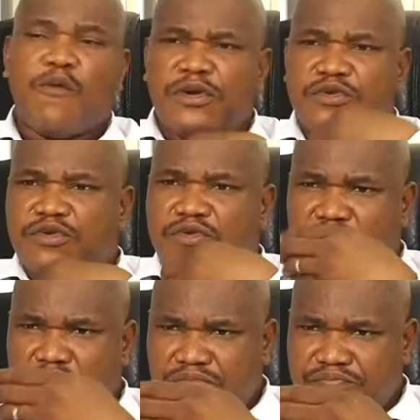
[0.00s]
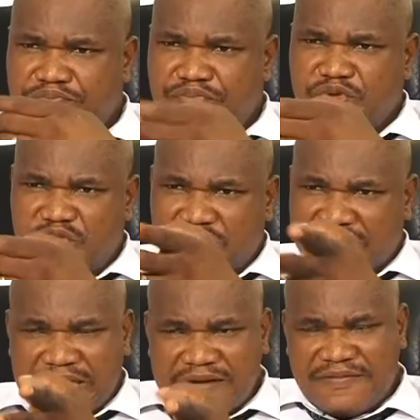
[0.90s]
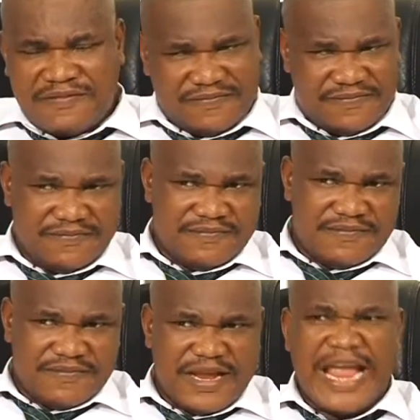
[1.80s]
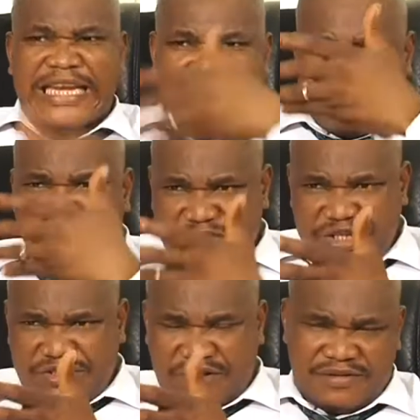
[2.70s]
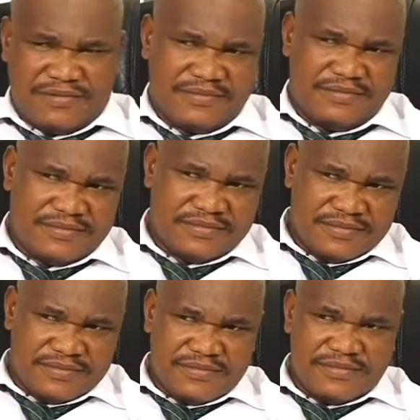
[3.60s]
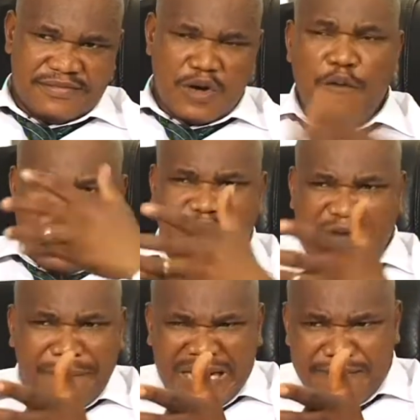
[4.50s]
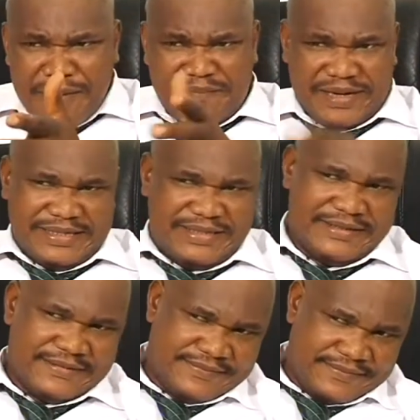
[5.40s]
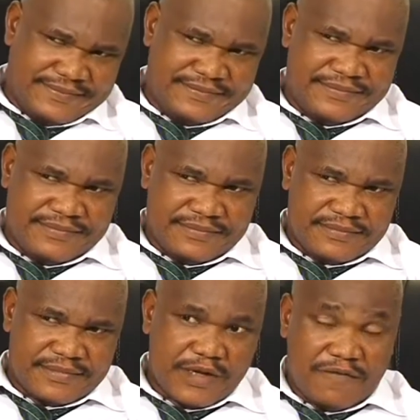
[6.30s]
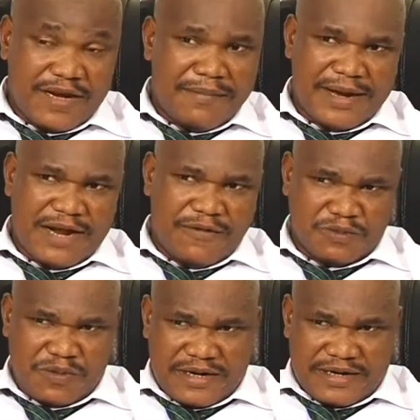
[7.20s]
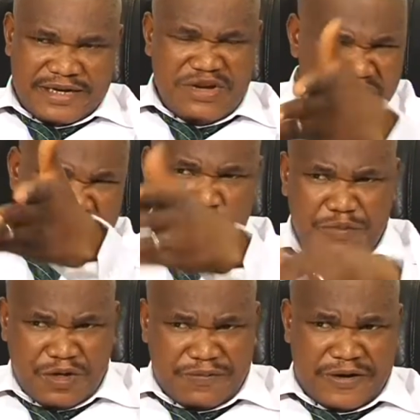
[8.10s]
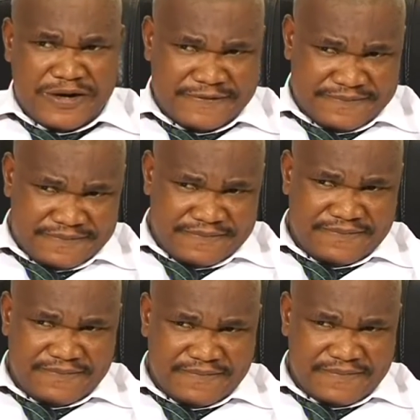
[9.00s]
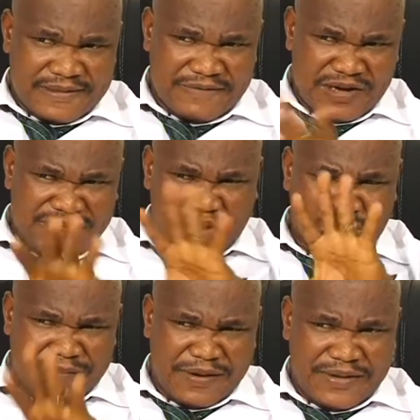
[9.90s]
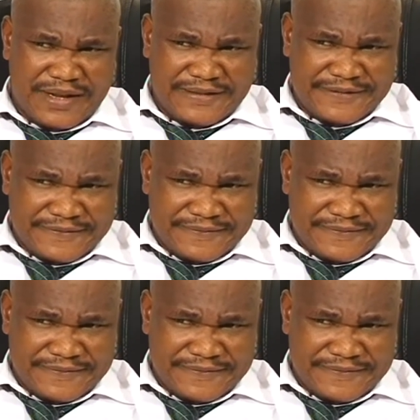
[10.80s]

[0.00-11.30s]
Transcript: want you to put yourself in the position of the family members of that man that was murdered. Either he could be your brother. Have you ever thought about that?